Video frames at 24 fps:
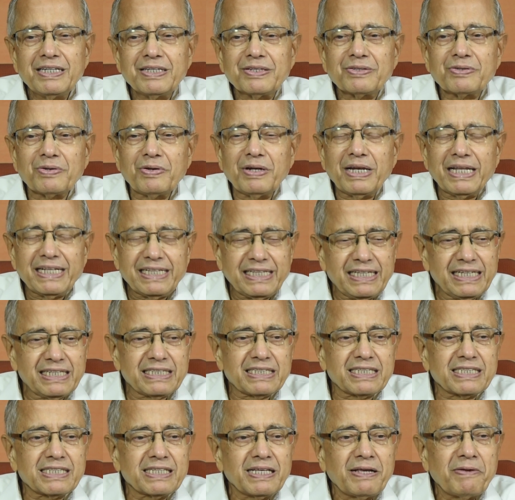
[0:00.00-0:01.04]
So like
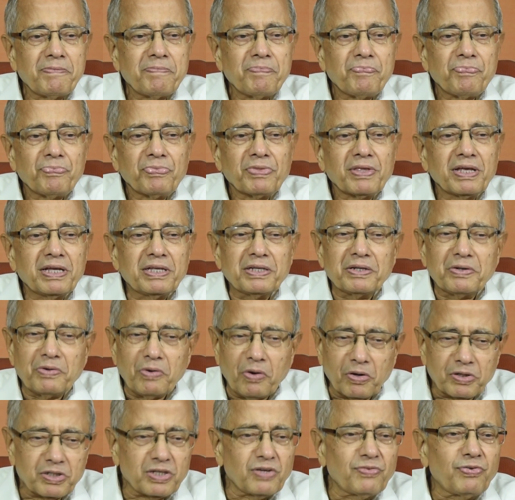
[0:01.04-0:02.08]
this, a
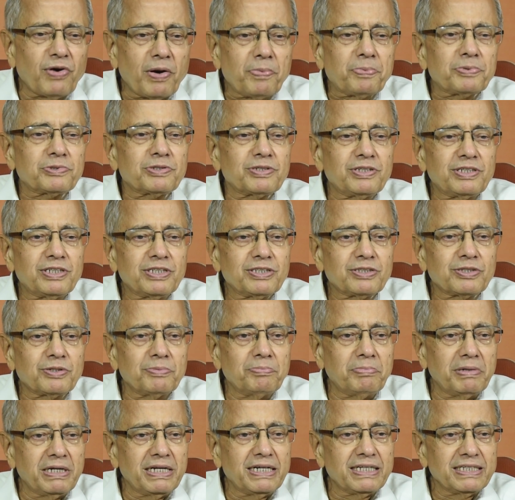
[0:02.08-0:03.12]
lot of opportunities to
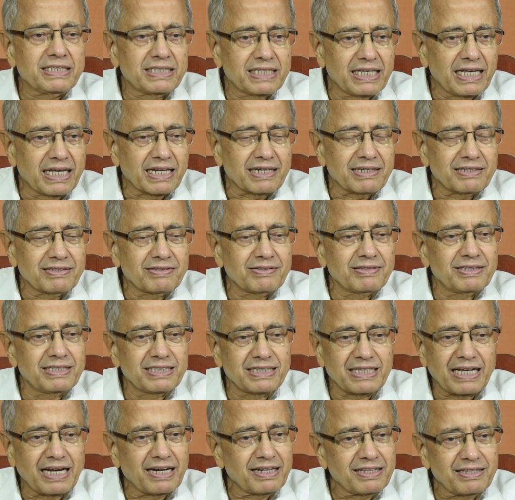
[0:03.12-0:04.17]
build is there. So this is
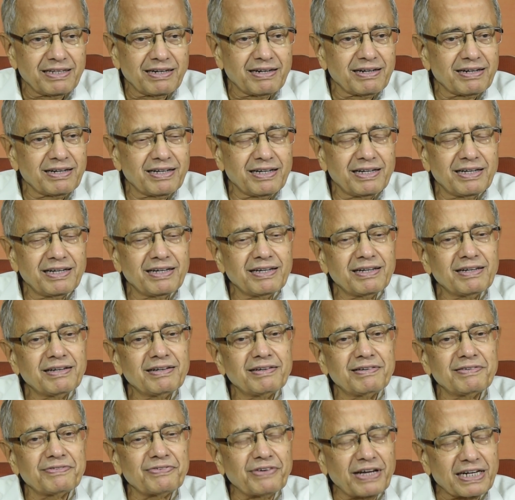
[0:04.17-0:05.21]
another
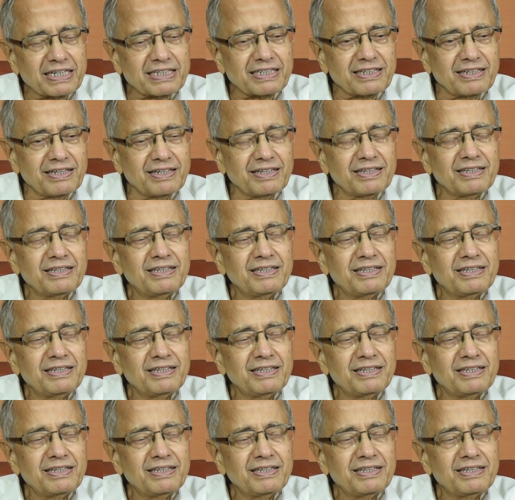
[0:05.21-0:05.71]
factor.